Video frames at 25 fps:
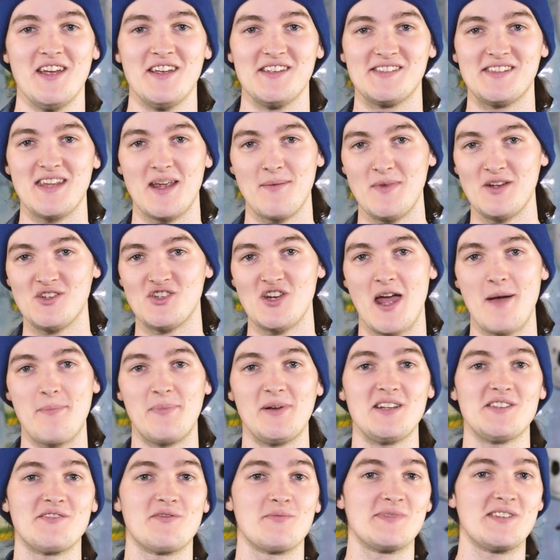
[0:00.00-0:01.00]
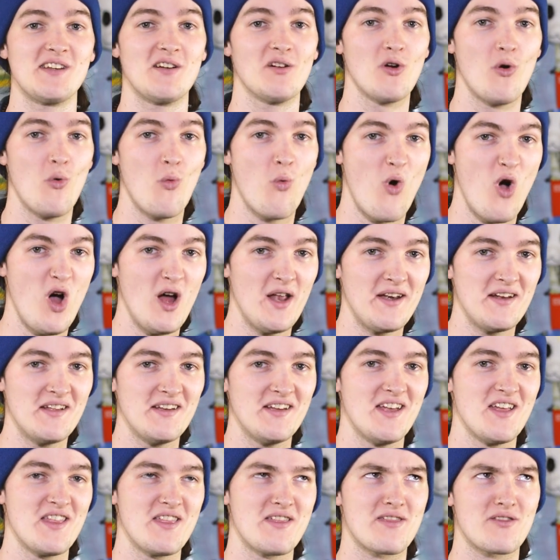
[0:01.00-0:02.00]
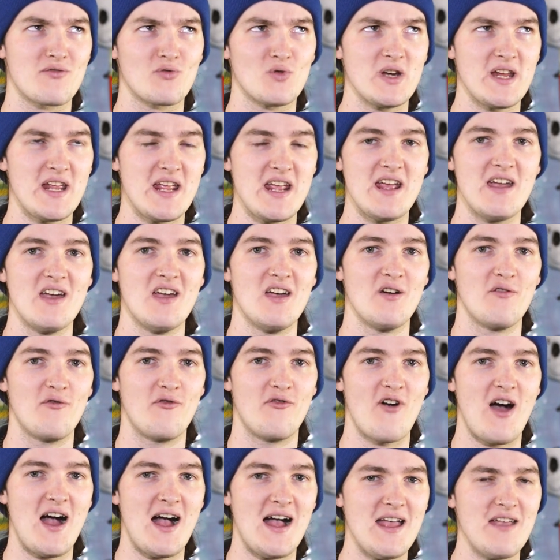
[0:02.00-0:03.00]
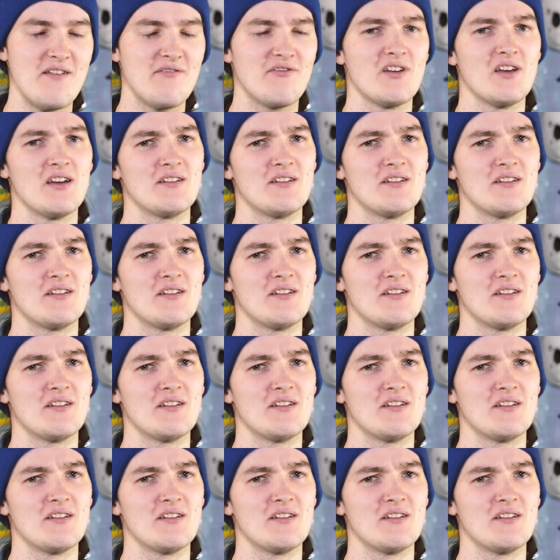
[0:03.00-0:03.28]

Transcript: sent me Japanese from Zero one, three, five,